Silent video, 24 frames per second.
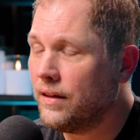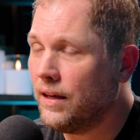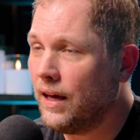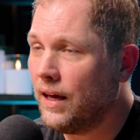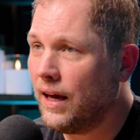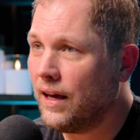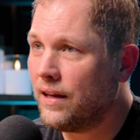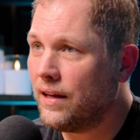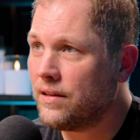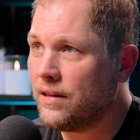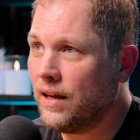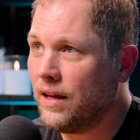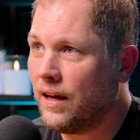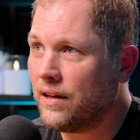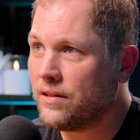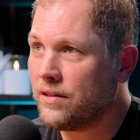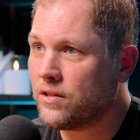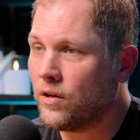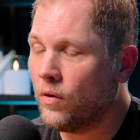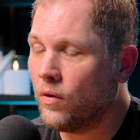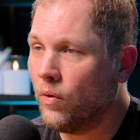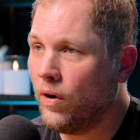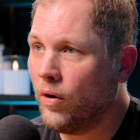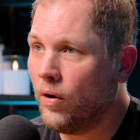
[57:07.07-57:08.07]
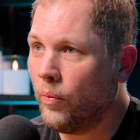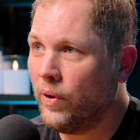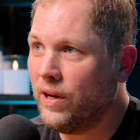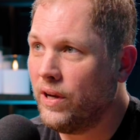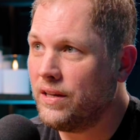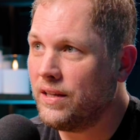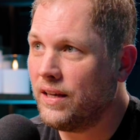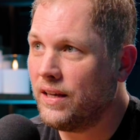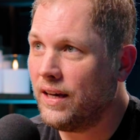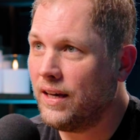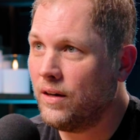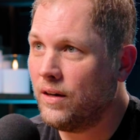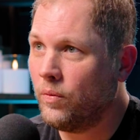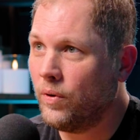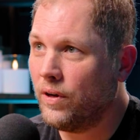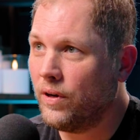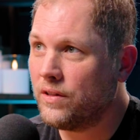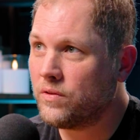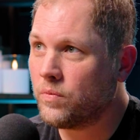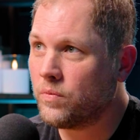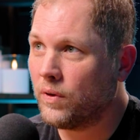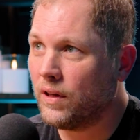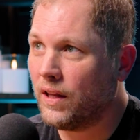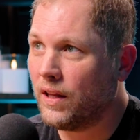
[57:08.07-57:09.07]
so. yeah, yeah. So what we did
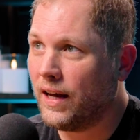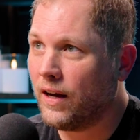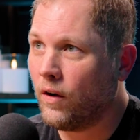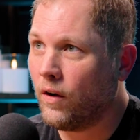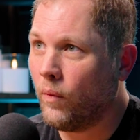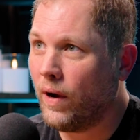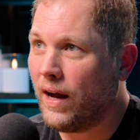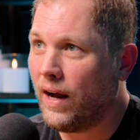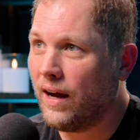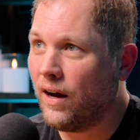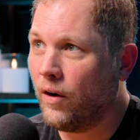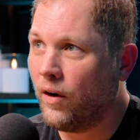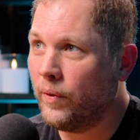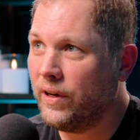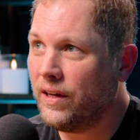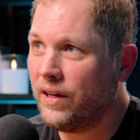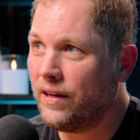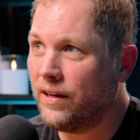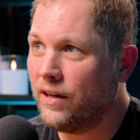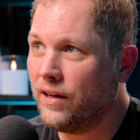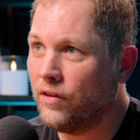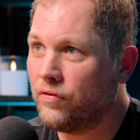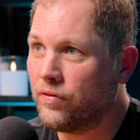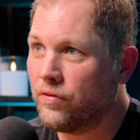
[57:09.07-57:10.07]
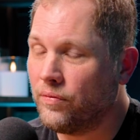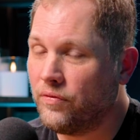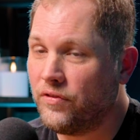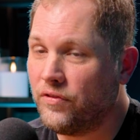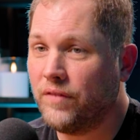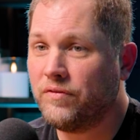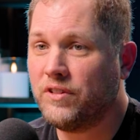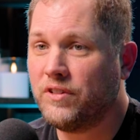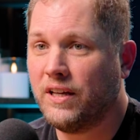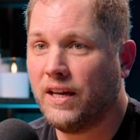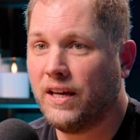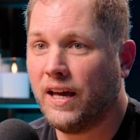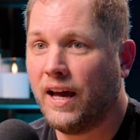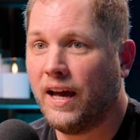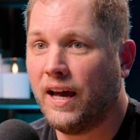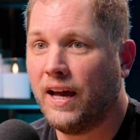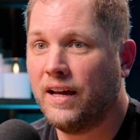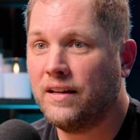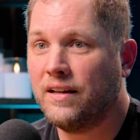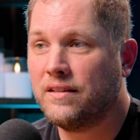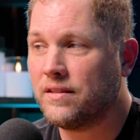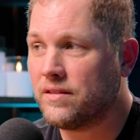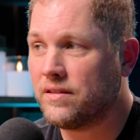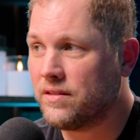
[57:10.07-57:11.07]
was, we're like, wow, we could go from fifty
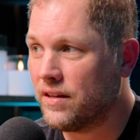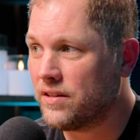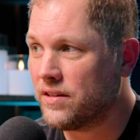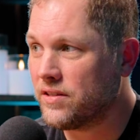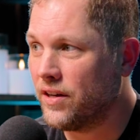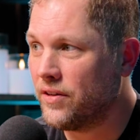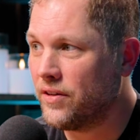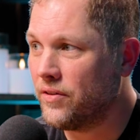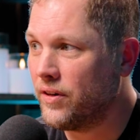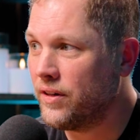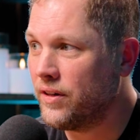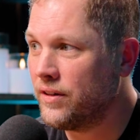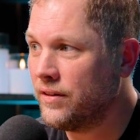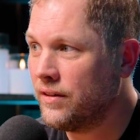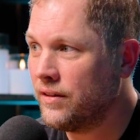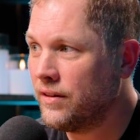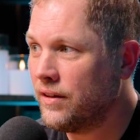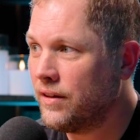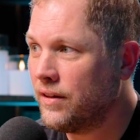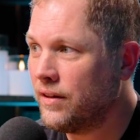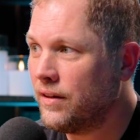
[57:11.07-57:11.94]
K to six hundred,